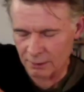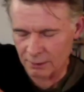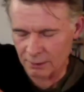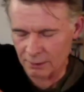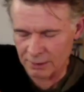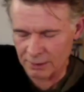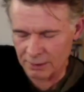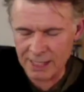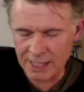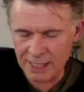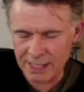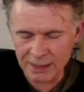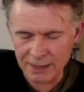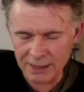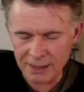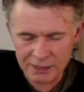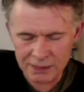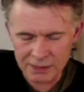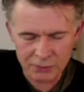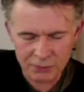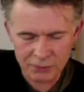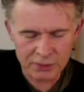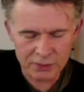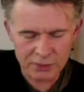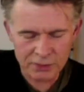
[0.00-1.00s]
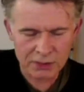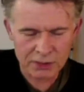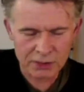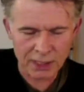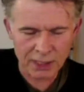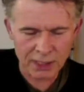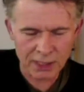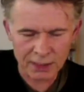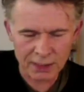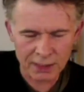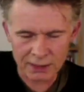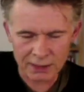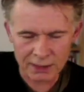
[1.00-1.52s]
cells to each
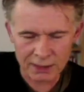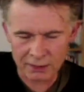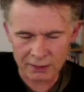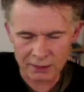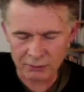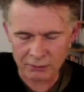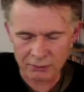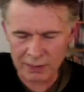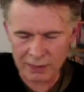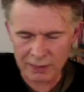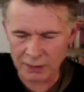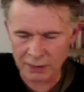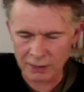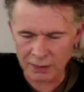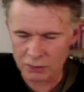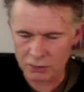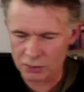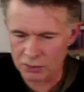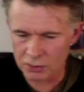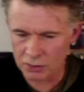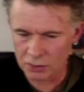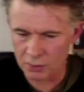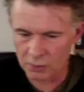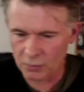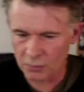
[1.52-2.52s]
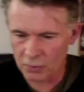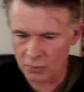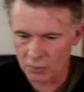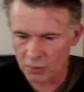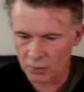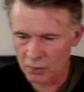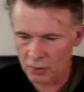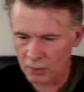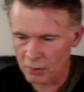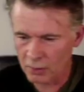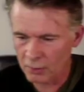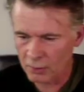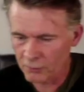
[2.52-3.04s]
other, the relationship
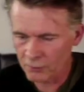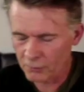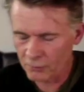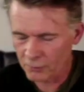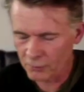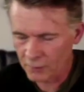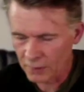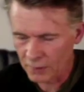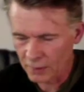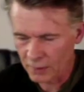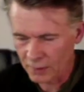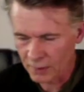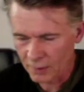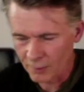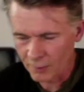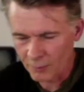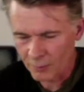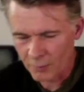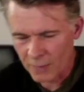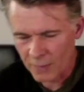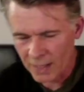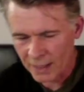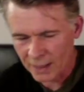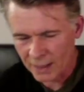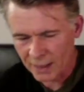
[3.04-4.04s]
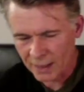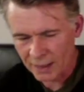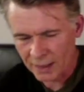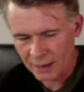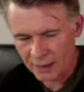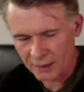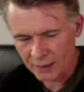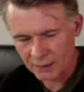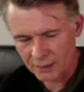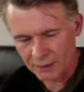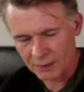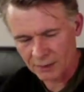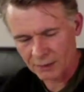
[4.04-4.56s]
of
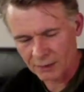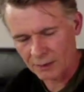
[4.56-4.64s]
my